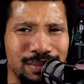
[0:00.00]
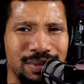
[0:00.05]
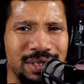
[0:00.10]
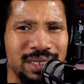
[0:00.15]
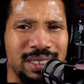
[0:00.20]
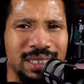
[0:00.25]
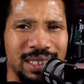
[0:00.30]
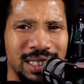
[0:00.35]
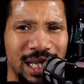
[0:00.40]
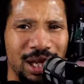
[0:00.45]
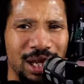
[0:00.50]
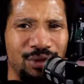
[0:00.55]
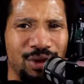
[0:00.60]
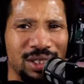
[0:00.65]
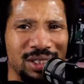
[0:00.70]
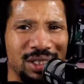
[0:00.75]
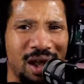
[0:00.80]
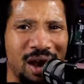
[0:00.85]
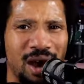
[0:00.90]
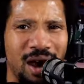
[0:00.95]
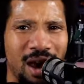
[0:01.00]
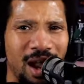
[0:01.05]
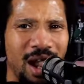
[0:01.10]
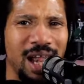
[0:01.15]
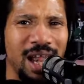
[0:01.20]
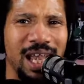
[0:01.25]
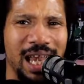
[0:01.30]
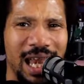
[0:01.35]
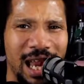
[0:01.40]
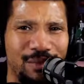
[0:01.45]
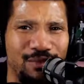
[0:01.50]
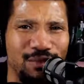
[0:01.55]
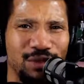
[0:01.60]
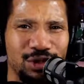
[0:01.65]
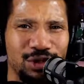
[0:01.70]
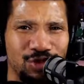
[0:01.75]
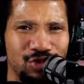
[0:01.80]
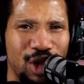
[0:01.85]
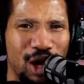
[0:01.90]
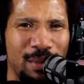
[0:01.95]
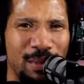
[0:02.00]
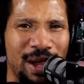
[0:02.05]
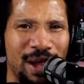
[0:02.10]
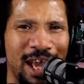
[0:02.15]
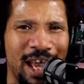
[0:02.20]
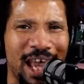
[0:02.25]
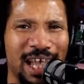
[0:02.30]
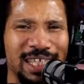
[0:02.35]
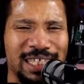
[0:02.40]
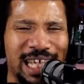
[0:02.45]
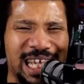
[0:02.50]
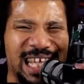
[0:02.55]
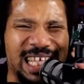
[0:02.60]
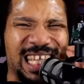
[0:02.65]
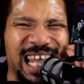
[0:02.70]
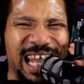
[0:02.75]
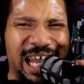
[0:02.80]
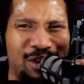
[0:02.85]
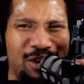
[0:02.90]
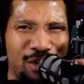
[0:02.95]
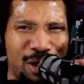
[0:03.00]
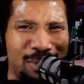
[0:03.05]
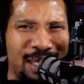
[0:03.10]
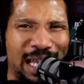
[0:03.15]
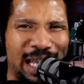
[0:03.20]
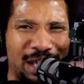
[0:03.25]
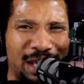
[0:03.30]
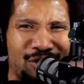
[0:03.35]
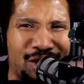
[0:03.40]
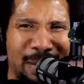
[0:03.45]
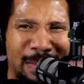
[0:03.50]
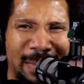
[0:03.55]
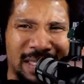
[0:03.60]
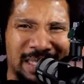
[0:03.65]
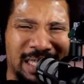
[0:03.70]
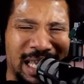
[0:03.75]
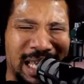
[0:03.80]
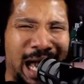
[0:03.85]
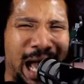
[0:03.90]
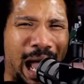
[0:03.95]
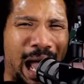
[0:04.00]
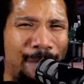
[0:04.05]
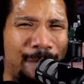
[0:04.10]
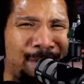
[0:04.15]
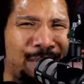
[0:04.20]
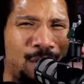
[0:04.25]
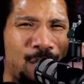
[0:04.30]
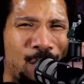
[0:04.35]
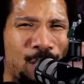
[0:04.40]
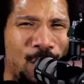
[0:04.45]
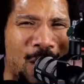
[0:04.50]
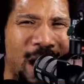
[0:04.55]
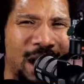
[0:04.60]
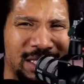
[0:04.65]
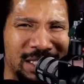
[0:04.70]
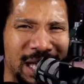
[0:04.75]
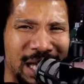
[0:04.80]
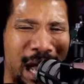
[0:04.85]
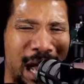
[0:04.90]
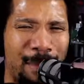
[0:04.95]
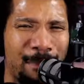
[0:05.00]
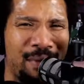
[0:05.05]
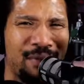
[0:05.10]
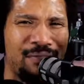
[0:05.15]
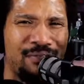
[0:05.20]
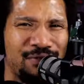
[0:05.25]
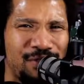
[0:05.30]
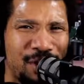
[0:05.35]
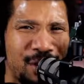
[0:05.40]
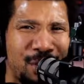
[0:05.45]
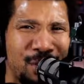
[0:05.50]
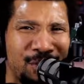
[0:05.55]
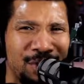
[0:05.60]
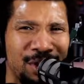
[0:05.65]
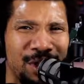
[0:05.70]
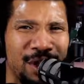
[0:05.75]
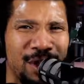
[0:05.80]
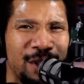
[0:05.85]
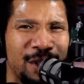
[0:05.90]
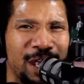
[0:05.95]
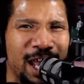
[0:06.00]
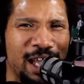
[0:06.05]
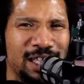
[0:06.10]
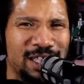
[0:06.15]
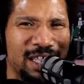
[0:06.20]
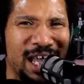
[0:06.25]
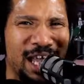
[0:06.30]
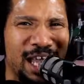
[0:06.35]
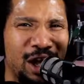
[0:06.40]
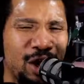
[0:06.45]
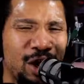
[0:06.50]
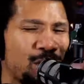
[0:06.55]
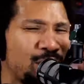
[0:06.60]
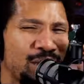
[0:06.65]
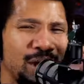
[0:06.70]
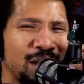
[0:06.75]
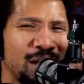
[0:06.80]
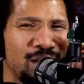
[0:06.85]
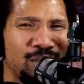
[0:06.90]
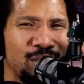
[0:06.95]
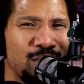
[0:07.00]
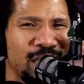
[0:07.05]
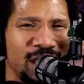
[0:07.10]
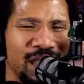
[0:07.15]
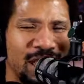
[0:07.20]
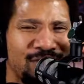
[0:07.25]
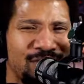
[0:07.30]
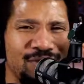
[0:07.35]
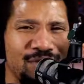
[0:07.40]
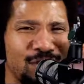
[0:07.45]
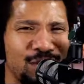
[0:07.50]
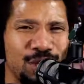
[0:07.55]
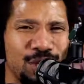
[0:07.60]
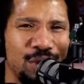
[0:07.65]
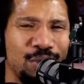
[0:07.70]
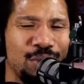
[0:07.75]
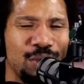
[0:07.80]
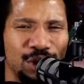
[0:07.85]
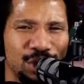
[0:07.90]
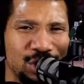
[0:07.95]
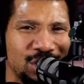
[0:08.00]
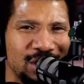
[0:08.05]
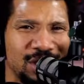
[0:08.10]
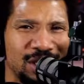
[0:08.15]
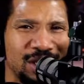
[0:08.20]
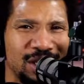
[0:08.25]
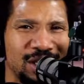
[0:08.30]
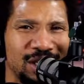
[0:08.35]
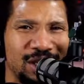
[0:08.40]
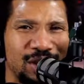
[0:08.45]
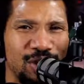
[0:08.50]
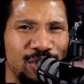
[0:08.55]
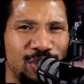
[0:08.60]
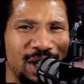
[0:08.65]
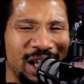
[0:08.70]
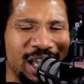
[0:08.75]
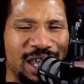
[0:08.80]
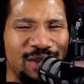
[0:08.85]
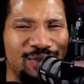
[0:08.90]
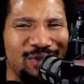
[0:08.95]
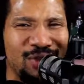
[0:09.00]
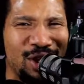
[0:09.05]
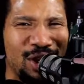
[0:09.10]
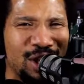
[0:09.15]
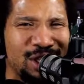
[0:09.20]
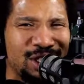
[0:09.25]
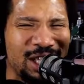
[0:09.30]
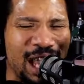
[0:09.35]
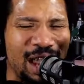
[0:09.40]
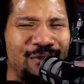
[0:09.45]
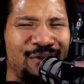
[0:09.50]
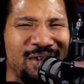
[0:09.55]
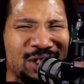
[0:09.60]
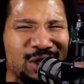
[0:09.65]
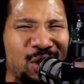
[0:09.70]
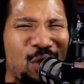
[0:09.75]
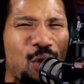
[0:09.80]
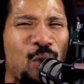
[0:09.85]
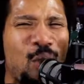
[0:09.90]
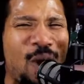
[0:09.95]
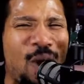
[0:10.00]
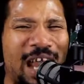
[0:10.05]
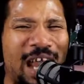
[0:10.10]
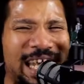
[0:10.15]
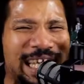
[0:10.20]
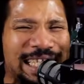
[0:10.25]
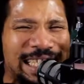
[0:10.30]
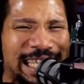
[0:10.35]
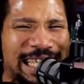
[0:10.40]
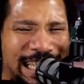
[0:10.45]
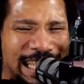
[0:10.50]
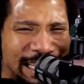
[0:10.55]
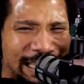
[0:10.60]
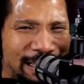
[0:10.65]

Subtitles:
serious high level drama. It's like the Dele Creme. It's like an Apple Watch, an Apple phone. It's like we're not giving you too much. We're not giving you, everything's quality.